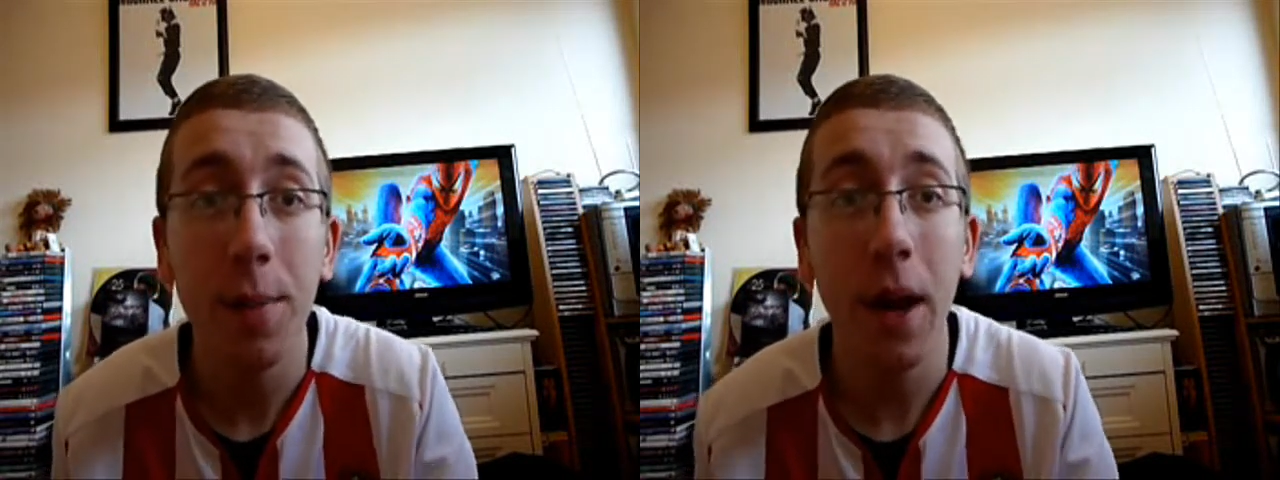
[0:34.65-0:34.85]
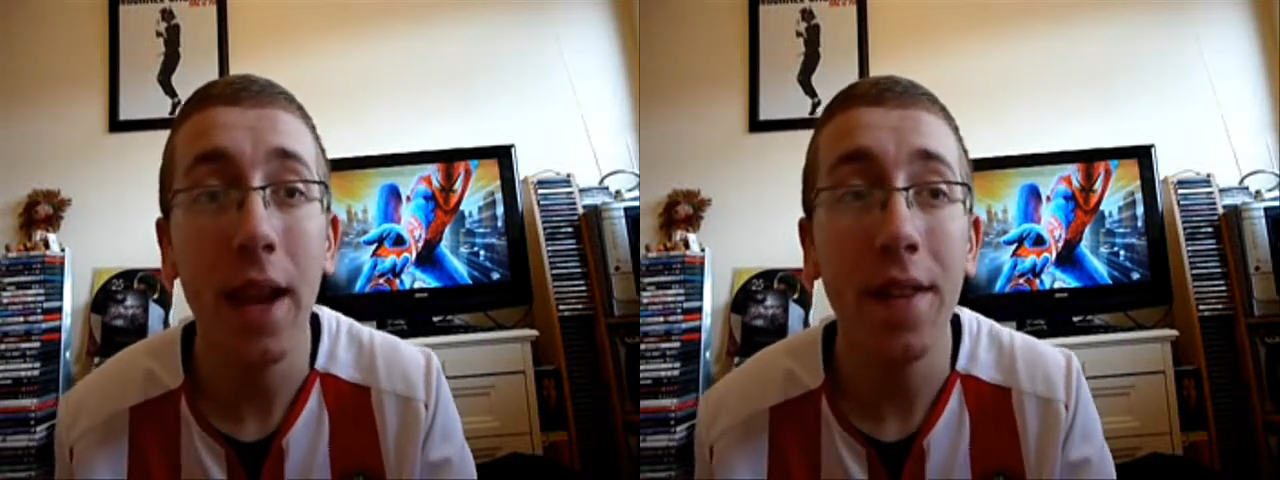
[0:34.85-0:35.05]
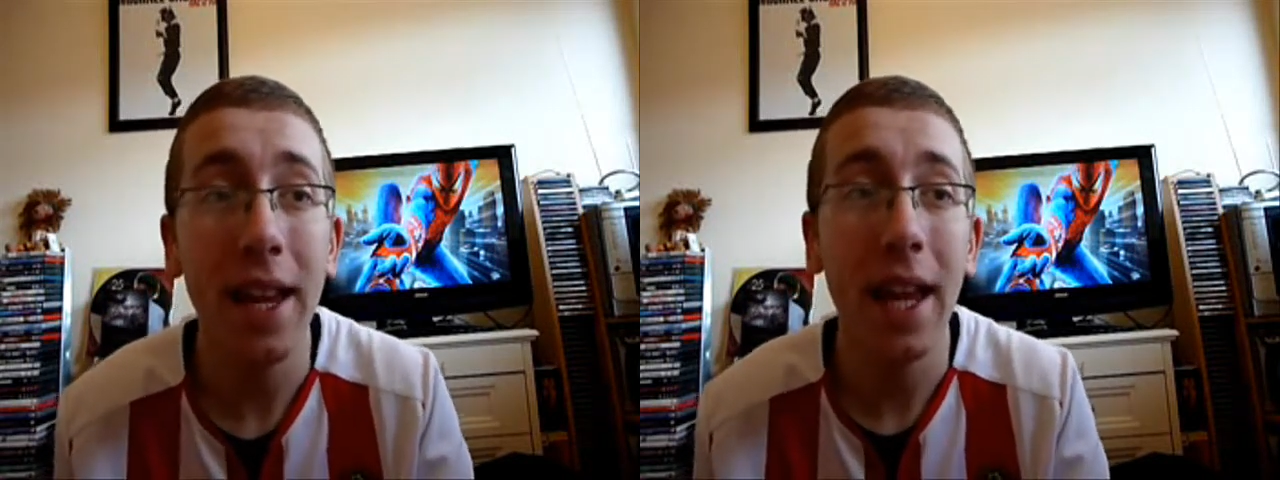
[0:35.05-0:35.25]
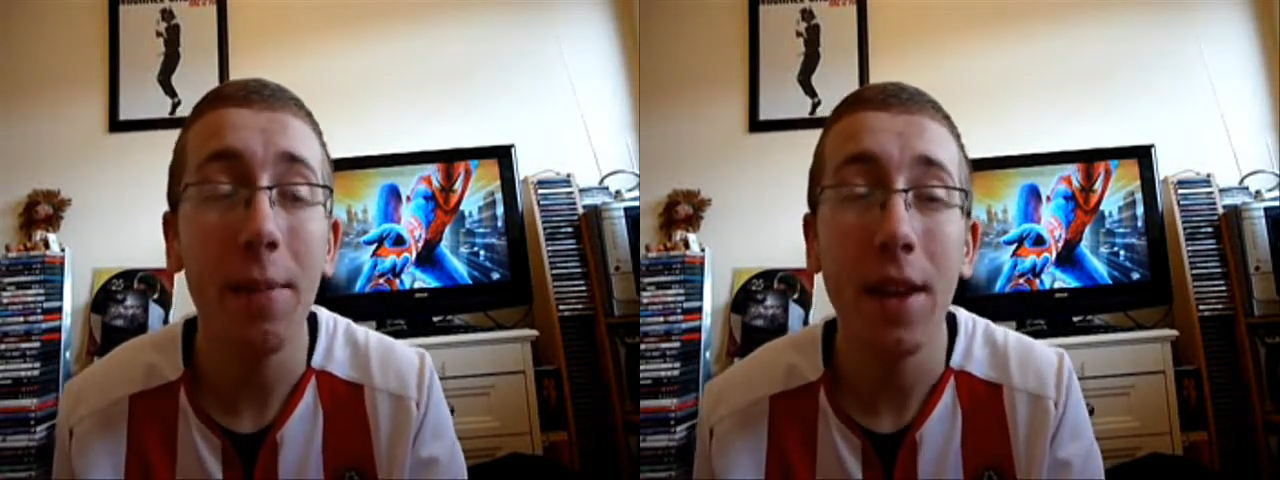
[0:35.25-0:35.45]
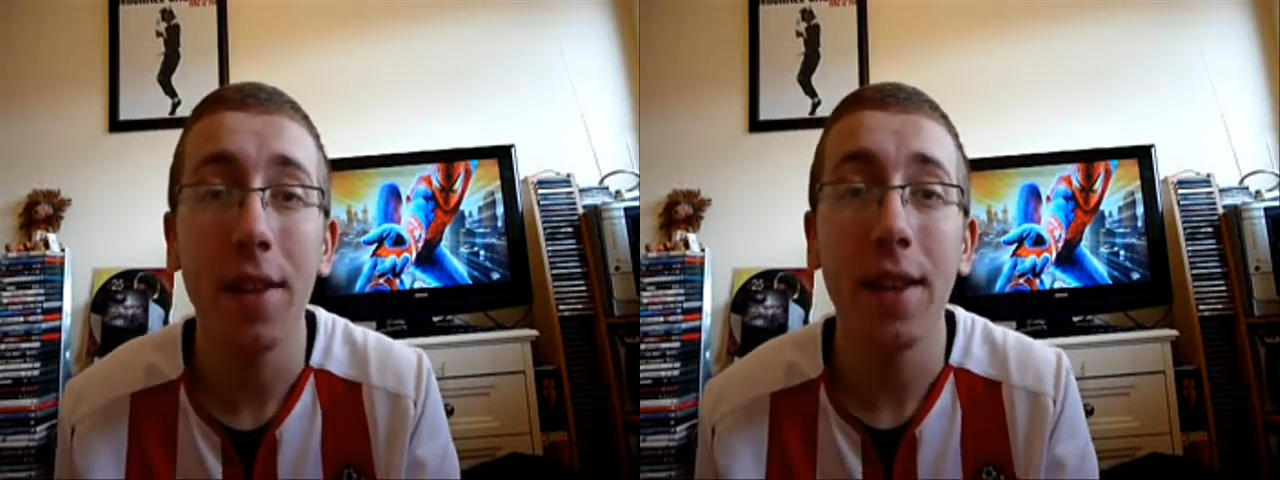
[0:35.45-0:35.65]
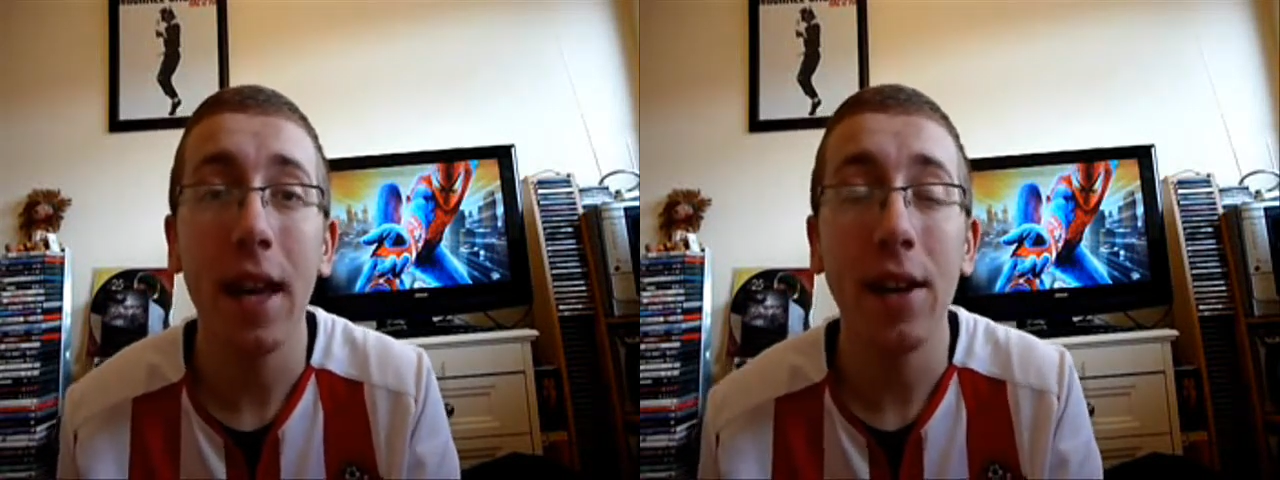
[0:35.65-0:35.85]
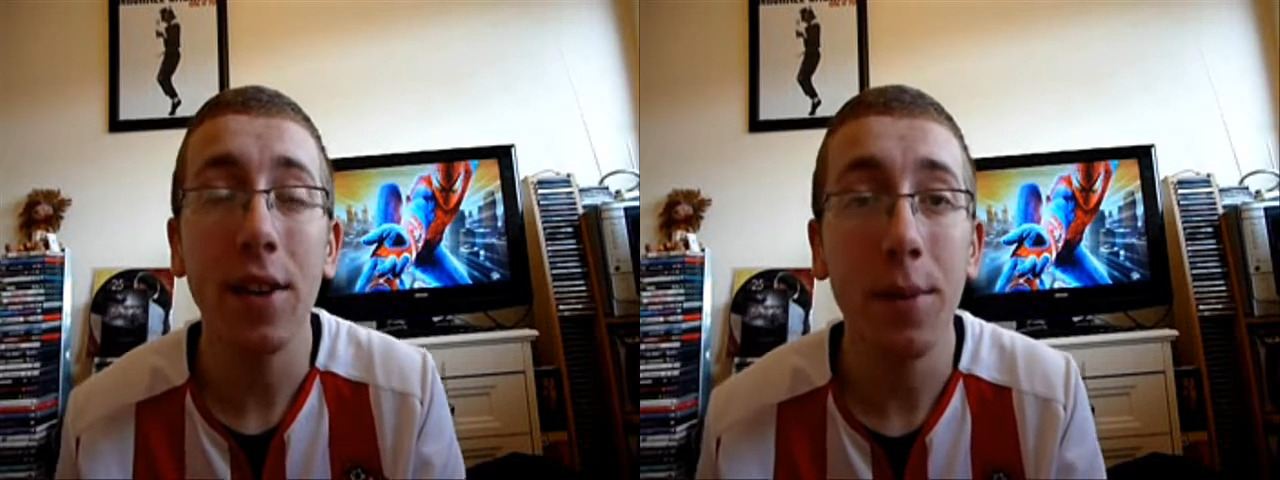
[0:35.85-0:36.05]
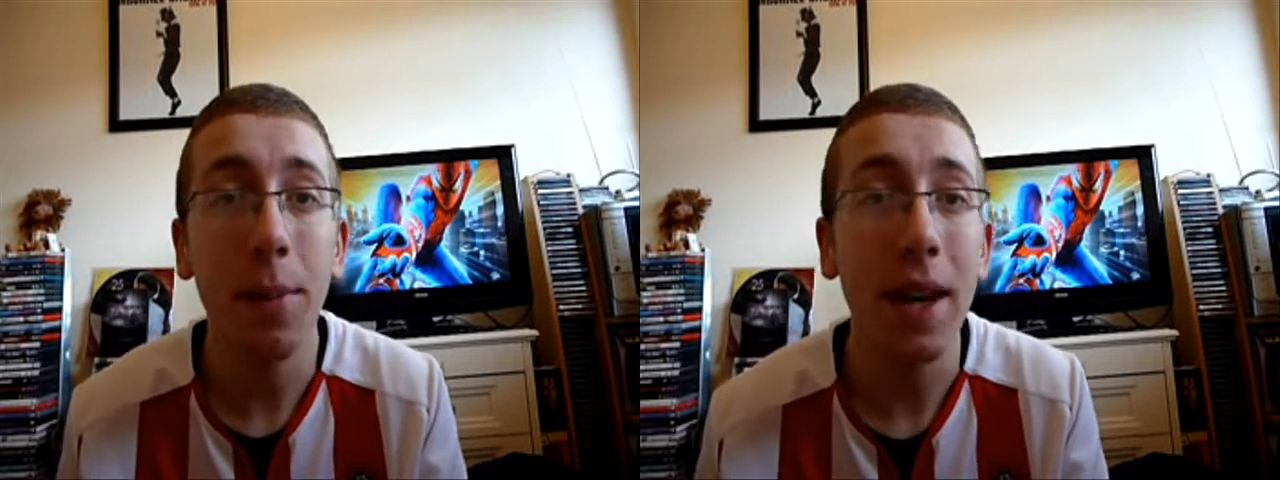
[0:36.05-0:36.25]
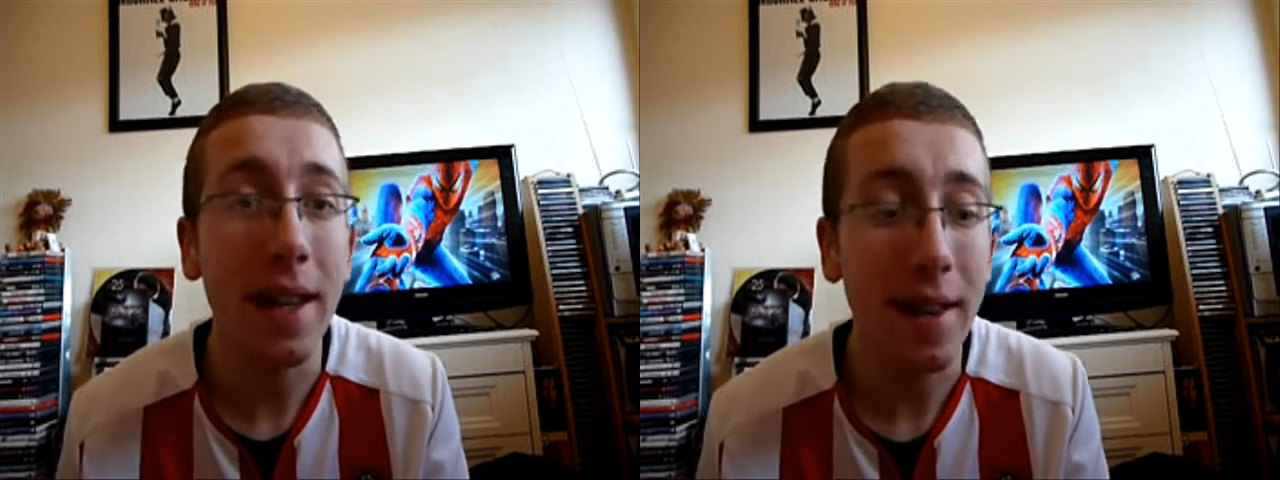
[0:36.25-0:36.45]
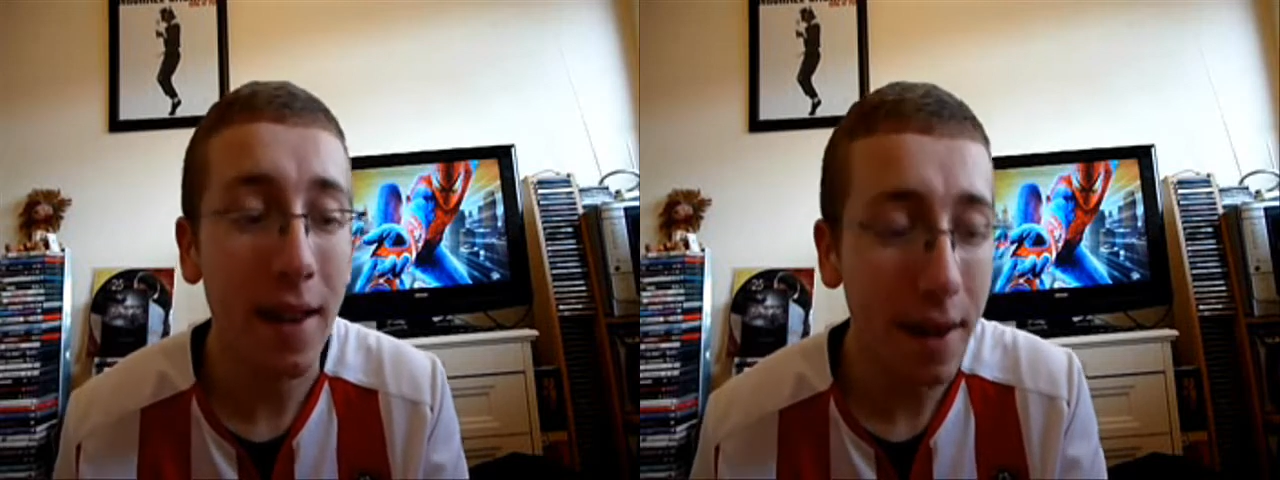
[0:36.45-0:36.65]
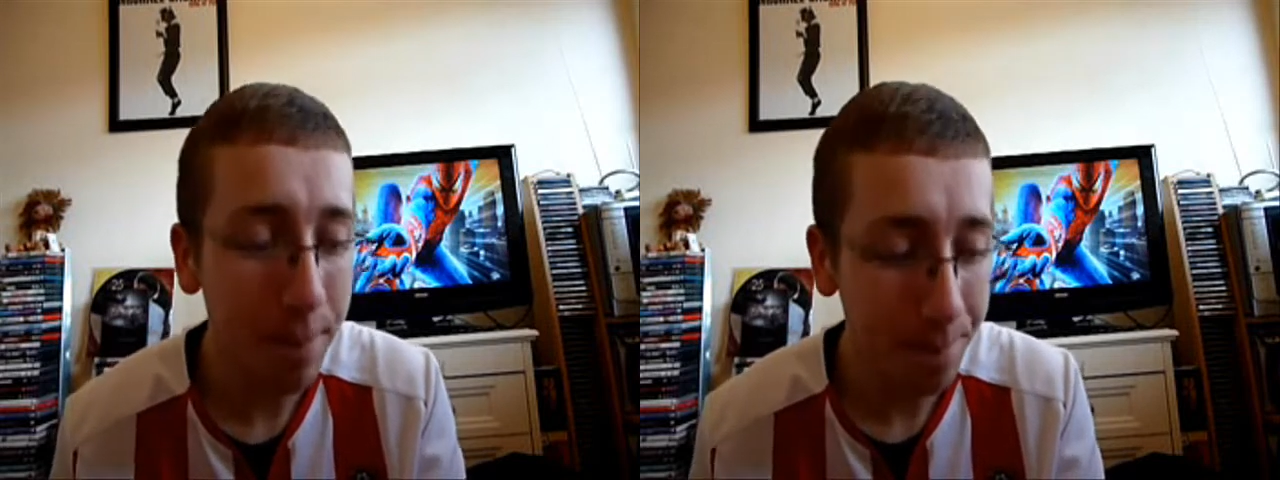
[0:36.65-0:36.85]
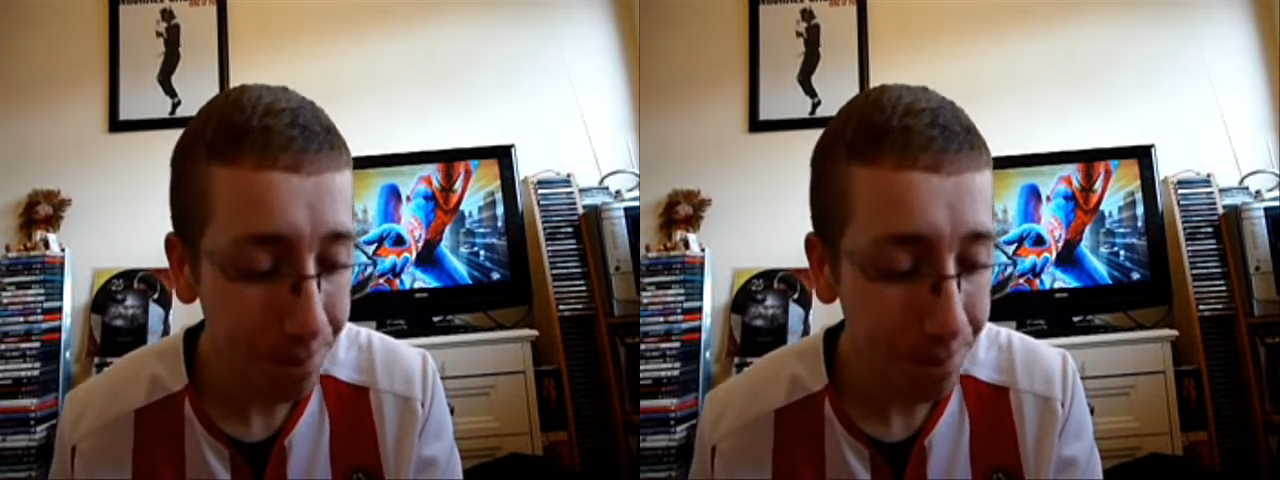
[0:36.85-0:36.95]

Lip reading: playing the game the other day. I completed it,